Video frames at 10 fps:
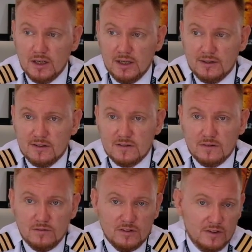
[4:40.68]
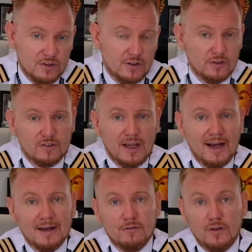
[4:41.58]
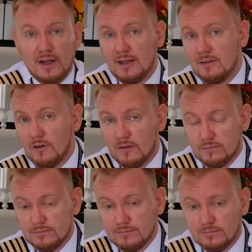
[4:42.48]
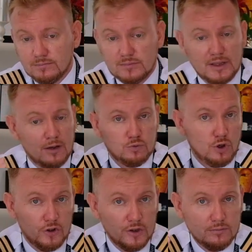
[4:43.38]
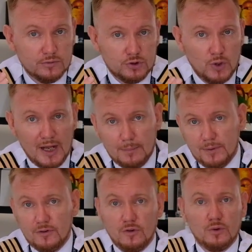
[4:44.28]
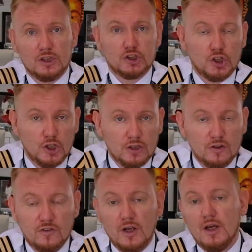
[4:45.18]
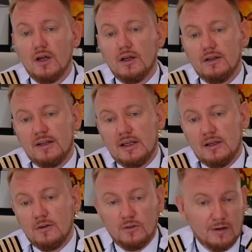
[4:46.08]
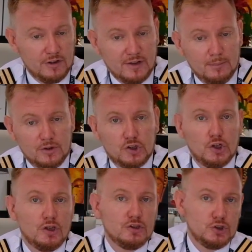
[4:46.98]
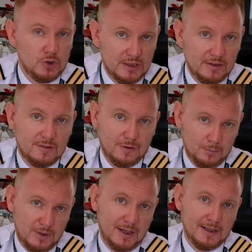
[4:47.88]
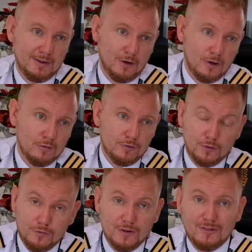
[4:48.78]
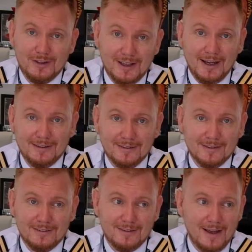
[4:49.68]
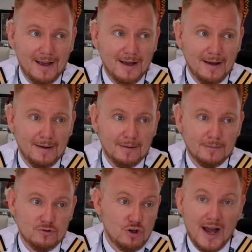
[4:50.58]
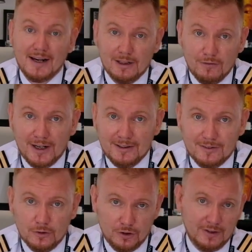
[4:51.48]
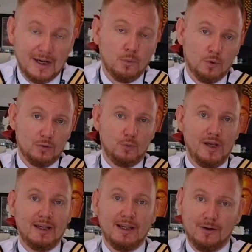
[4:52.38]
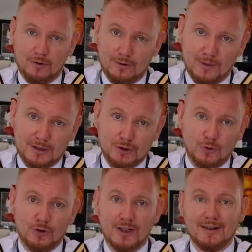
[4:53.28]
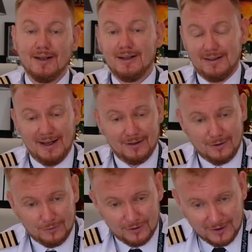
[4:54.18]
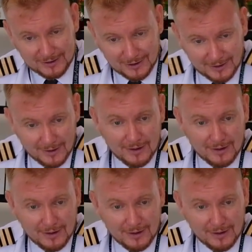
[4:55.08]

it, since it doesn't have a, a, um, a, rudder to help it during the turns, the, every time it turns, you need some kind of sophisticated uh, drag device on the downward wing in order to make sure that the aircraft is actually